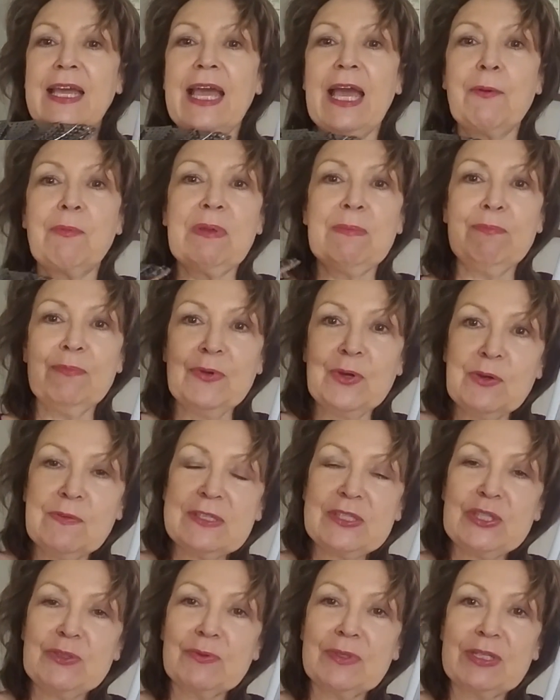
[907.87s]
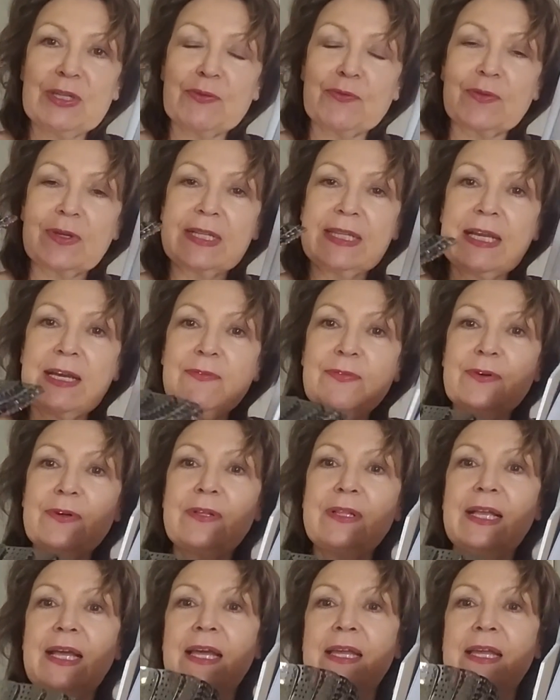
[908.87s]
and we move it to a different level,